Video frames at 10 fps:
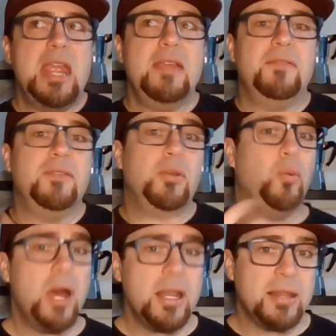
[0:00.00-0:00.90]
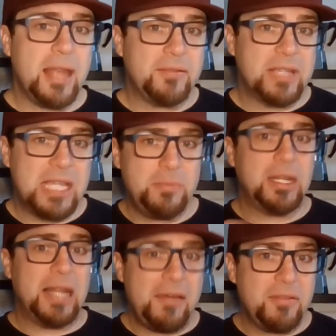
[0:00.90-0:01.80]
If you wanna le- keep
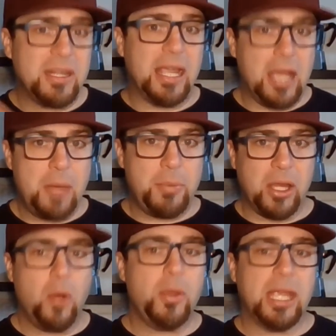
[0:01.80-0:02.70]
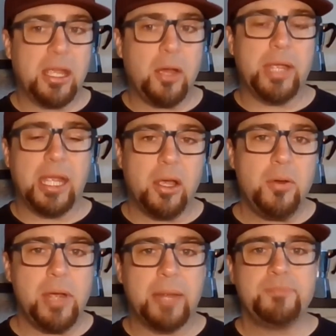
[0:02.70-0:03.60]
leveling up and going and going and
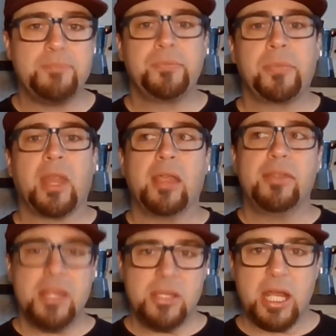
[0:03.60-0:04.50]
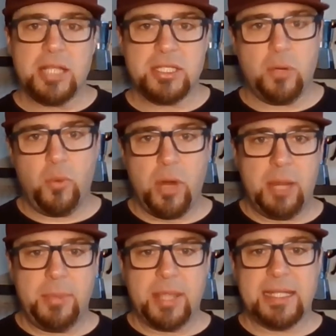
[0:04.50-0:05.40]
going, then you gotta start
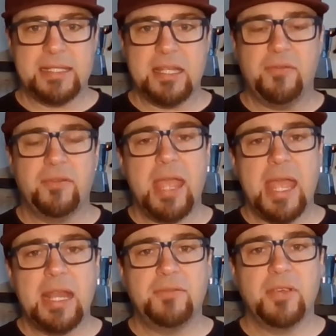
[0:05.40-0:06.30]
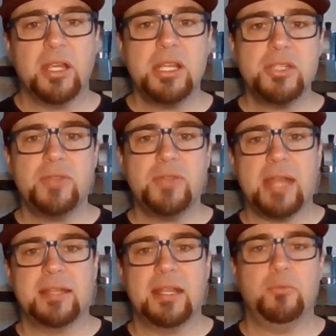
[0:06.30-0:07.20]
worrying about that stuff. And if you're gonna do
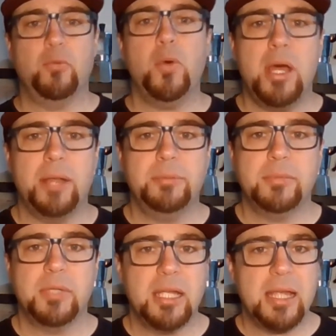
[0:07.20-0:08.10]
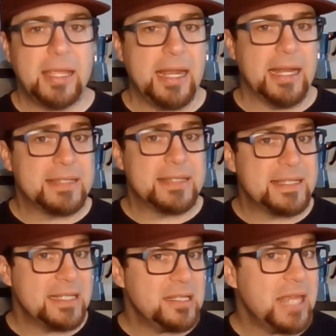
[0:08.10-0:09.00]
that, then one, again, it's
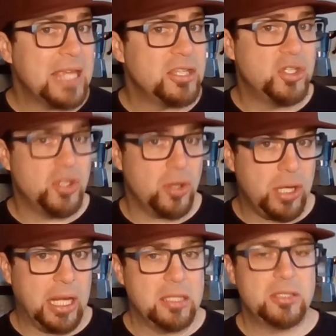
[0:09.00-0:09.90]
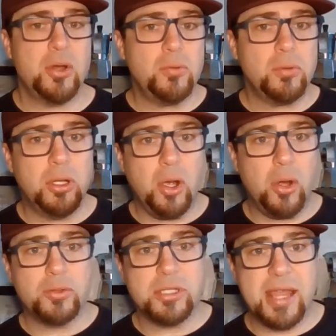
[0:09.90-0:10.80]
still a journey. Don't
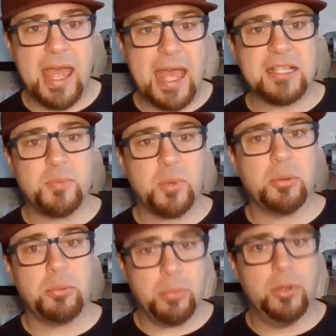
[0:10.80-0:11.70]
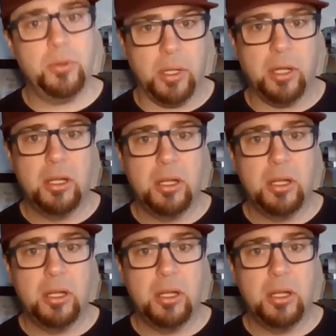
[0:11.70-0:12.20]
go to the expert brewer.